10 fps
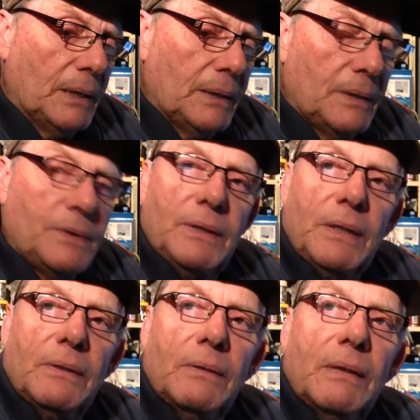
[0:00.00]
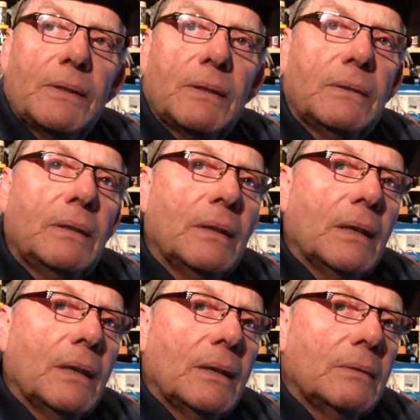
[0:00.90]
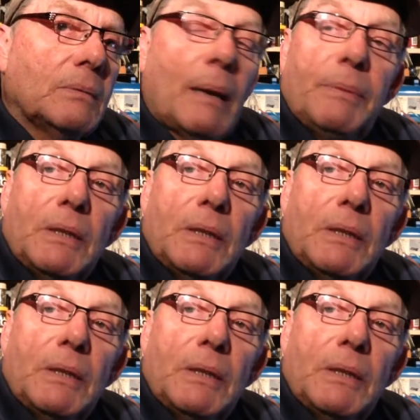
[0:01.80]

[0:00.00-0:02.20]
And if she's interested, maybe